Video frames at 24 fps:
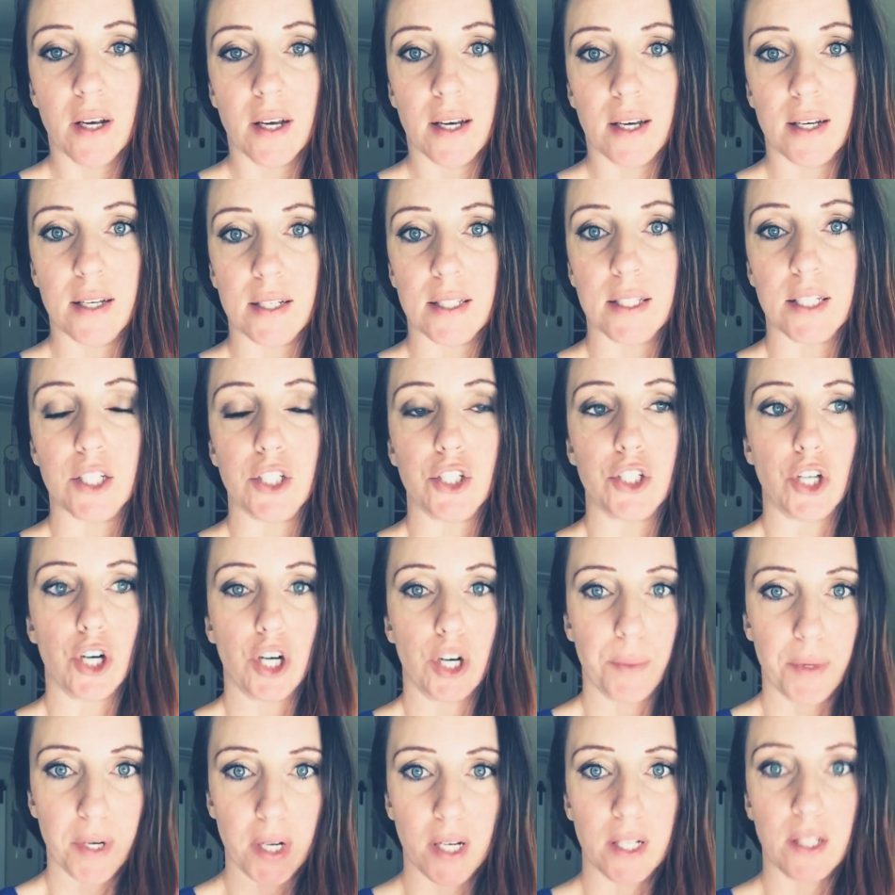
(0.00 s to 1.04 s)
is
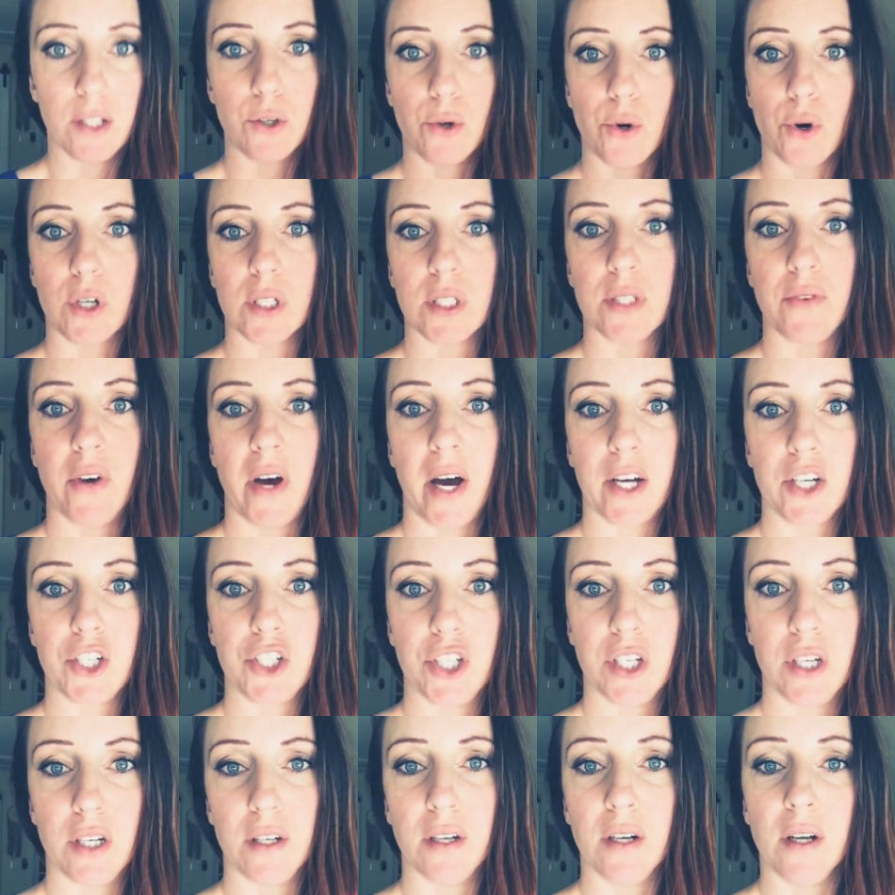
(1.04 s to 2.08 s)
determining the course of
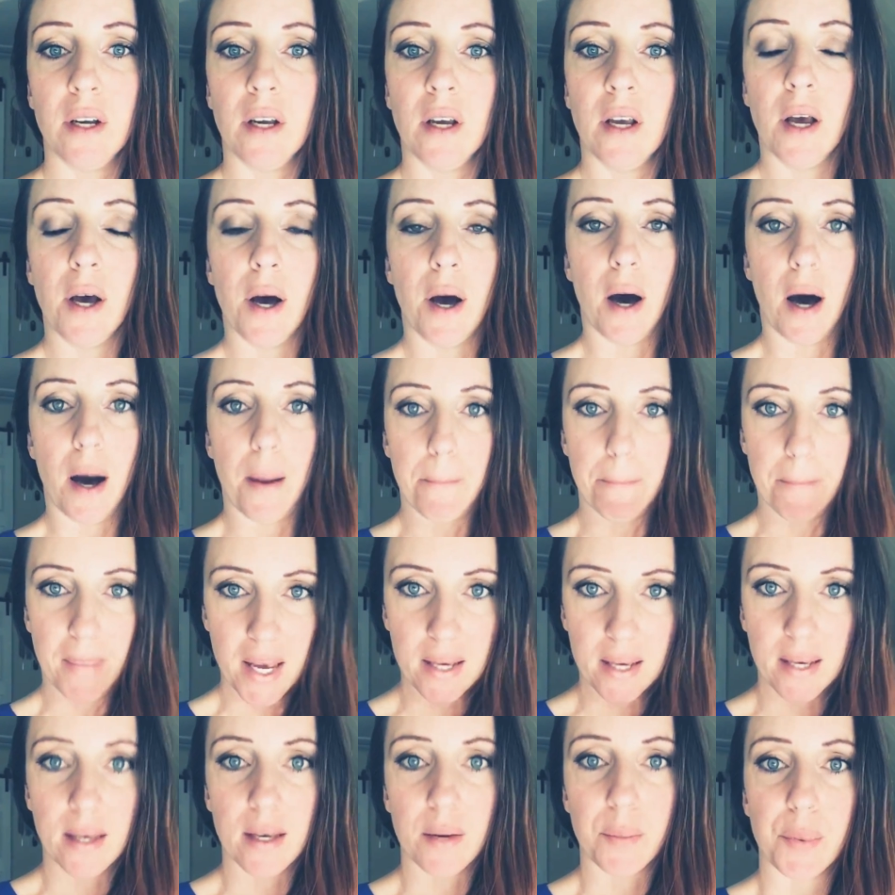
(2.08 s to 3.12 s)
action,
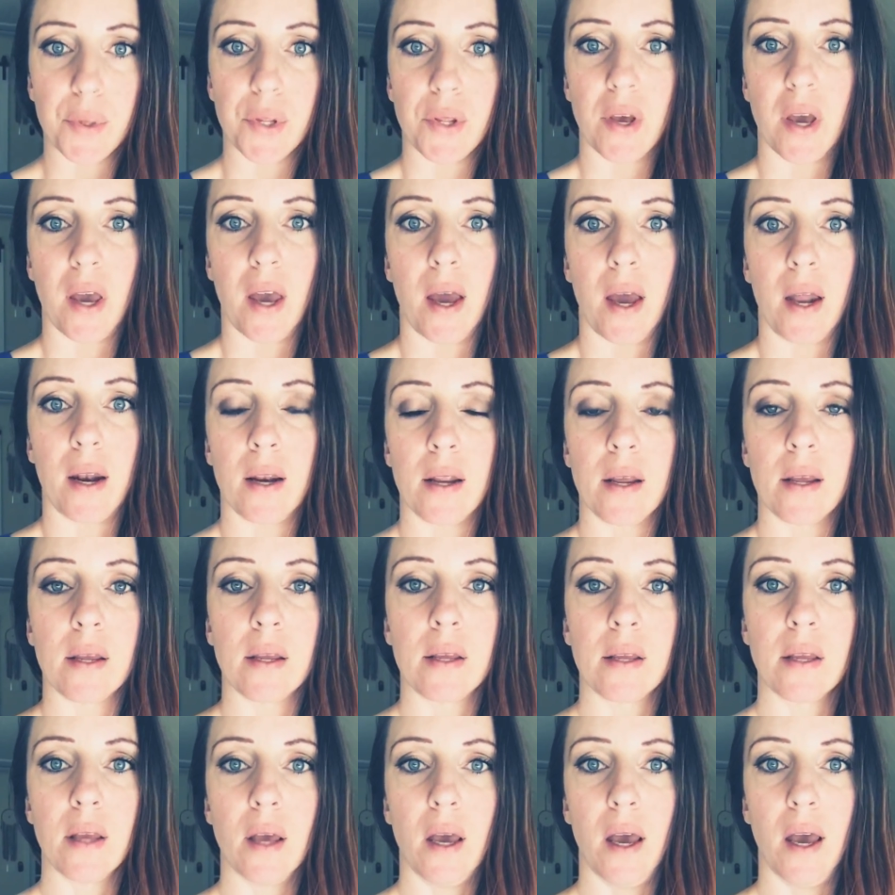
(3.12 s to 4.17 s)
making a plan,
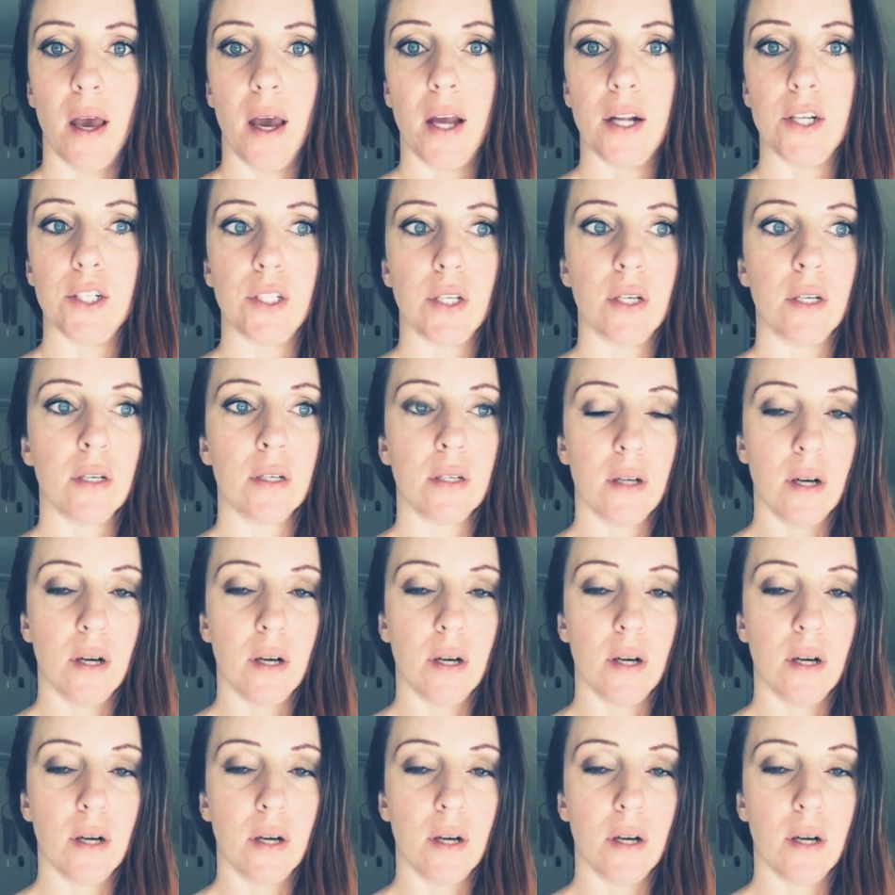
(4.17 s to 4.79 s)
and